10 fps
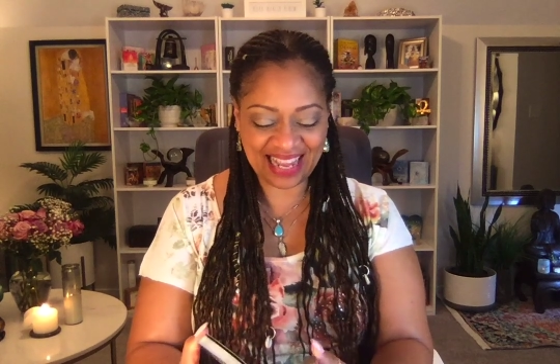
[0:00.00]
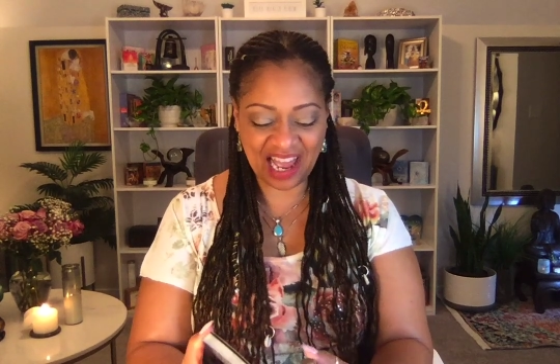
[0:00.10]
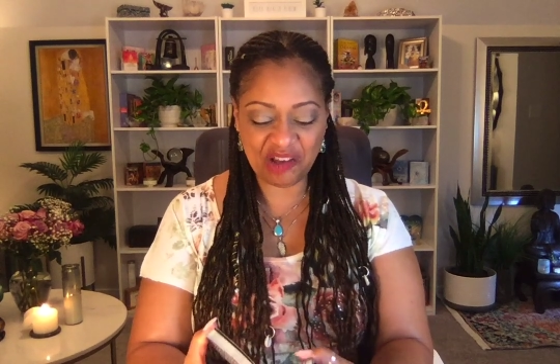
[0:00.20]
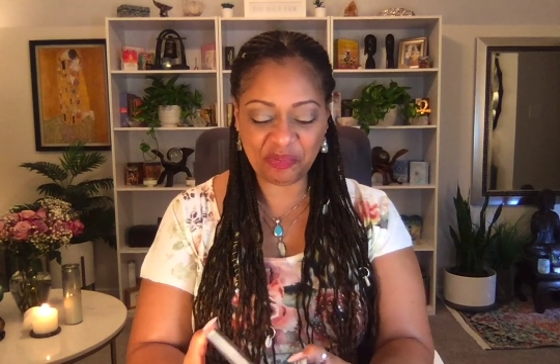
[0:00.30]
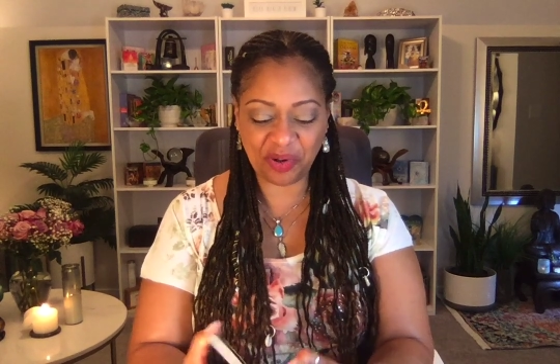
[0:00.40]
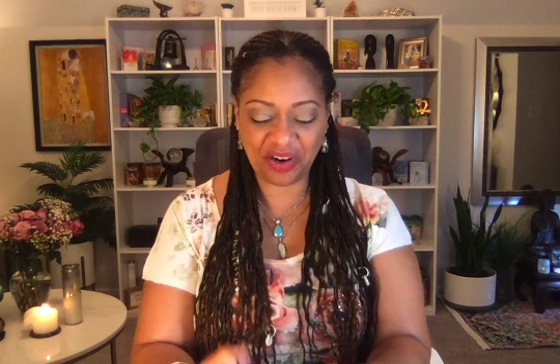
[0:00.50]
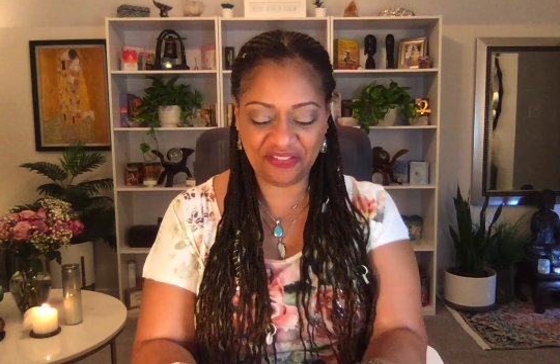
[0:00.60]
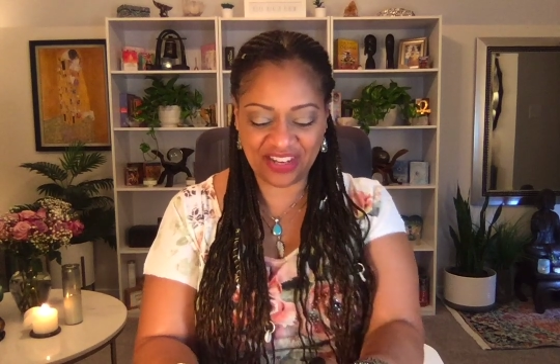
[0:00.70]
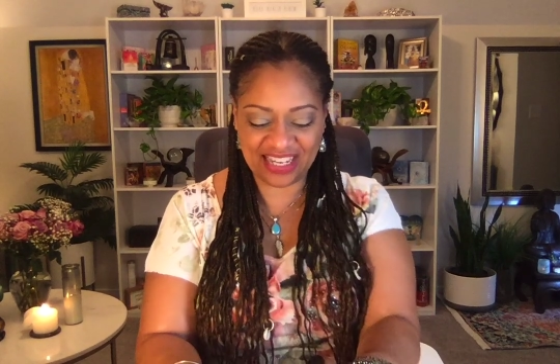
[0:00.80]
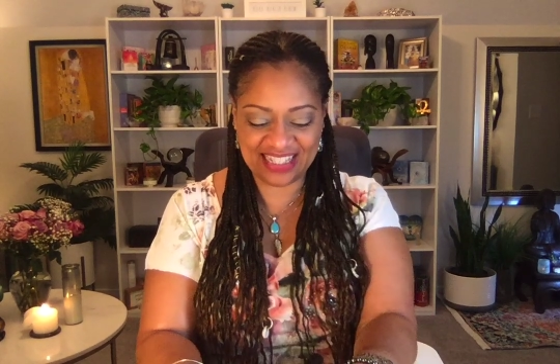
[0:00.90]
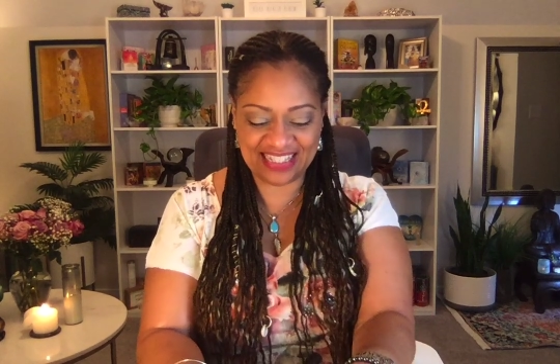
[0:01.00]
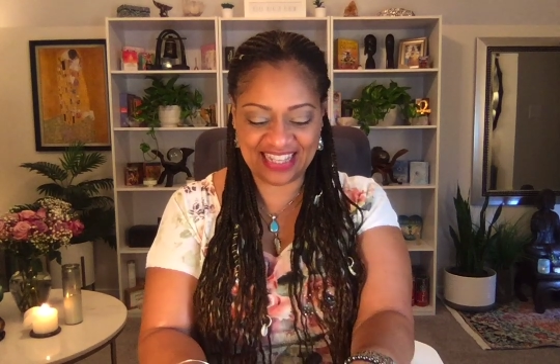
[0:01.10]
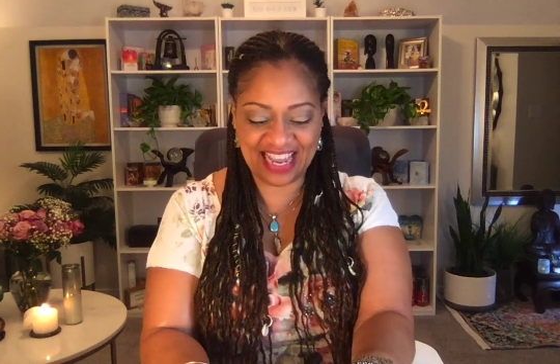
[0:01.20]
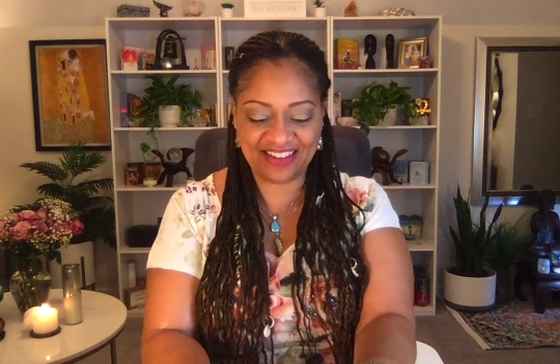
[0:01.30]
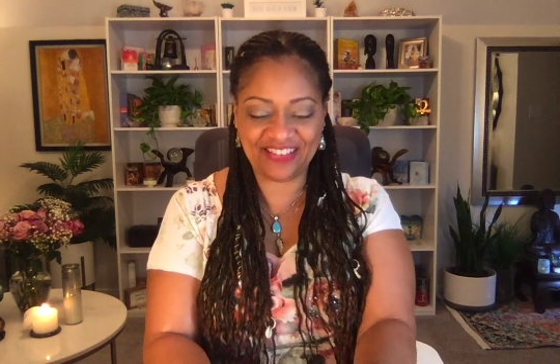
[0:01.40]
how perfect is
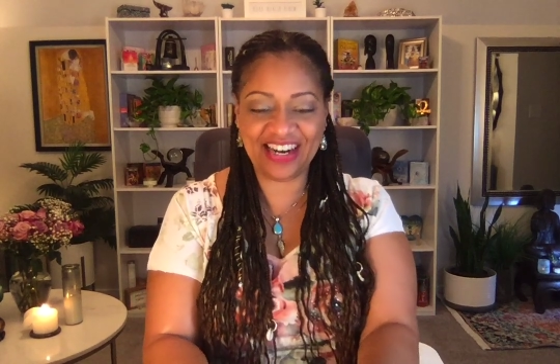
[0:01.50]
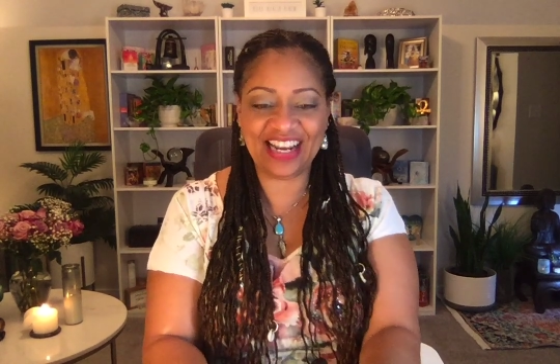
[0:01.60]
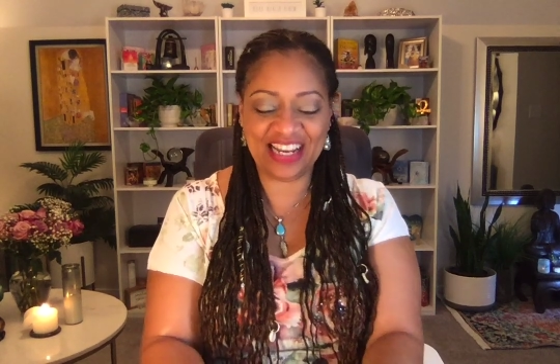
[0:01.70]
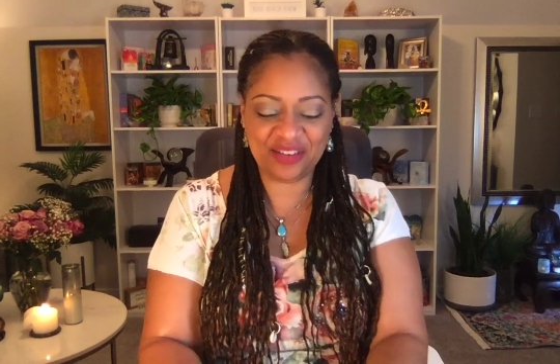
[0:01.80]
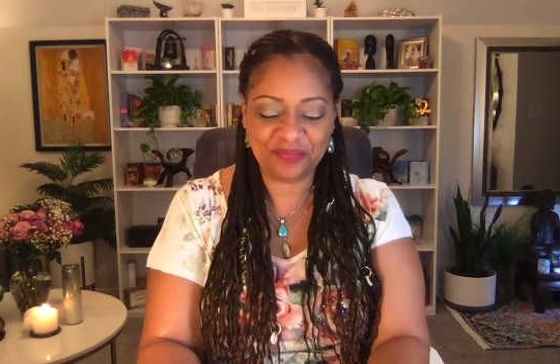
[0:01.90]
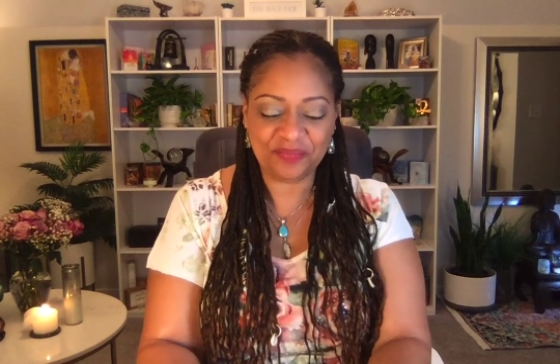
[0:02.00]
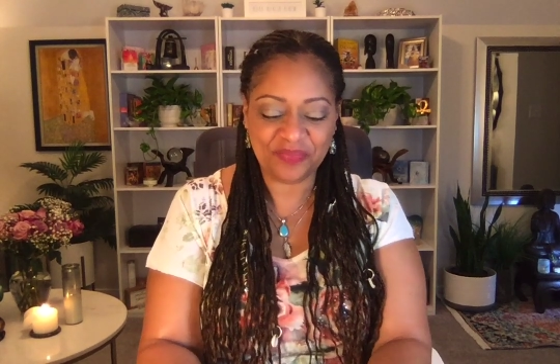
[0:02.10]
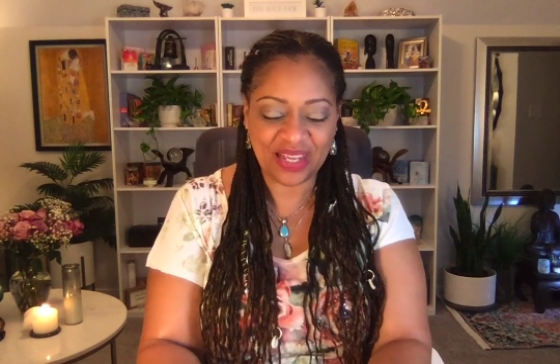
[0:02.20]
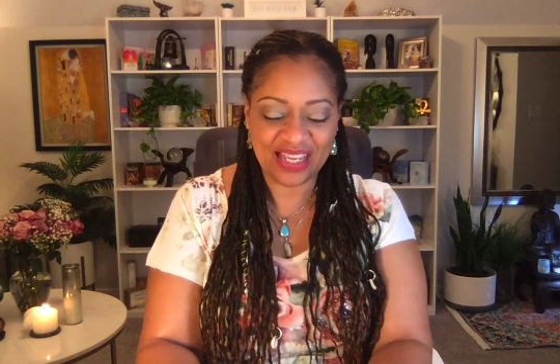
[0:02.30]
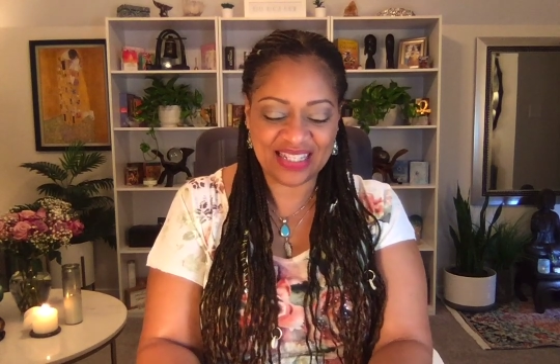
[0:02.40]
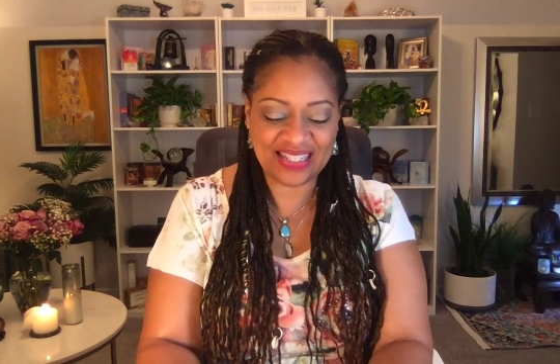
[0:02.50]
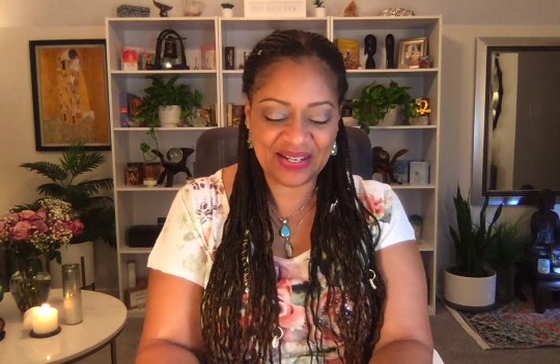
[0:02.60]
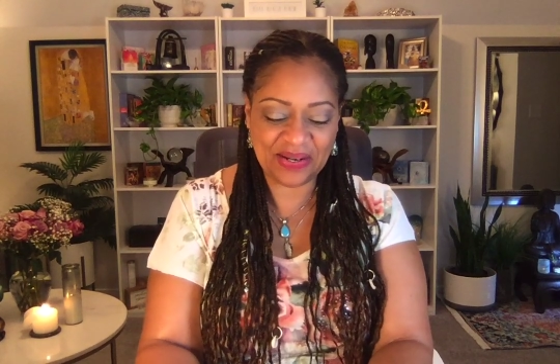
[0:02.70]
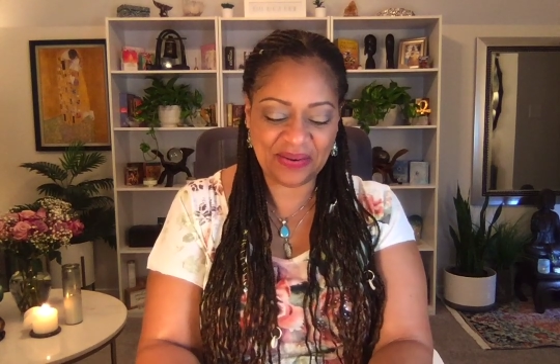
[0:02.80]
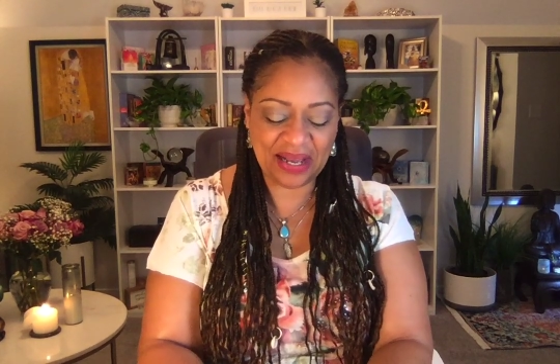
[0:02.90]
that, right?
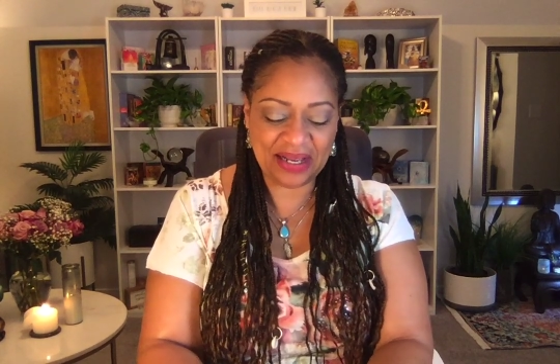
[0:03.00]
So,